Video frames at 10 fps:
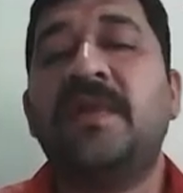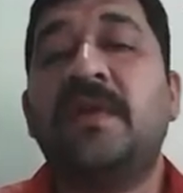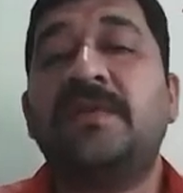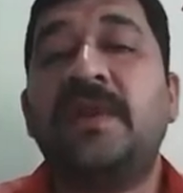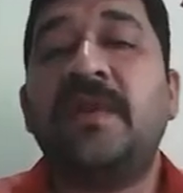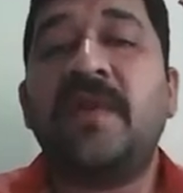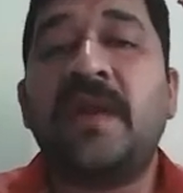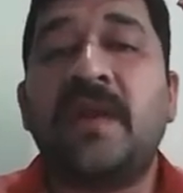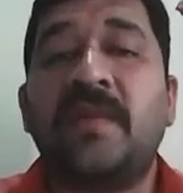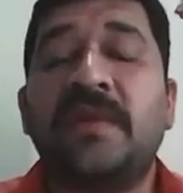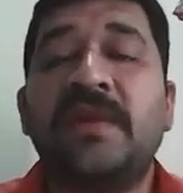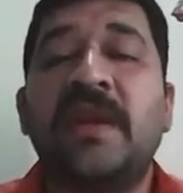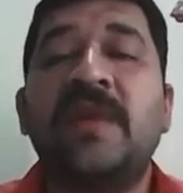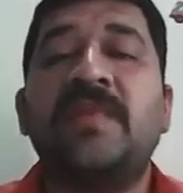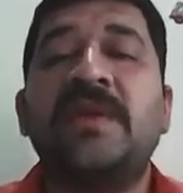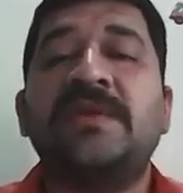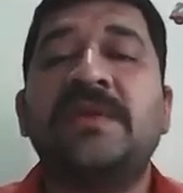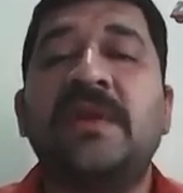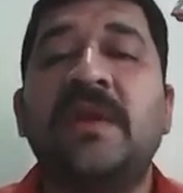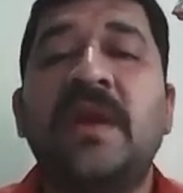we have three variables a, b,
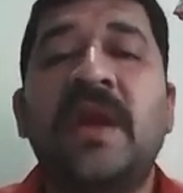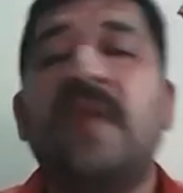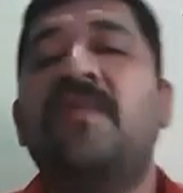c,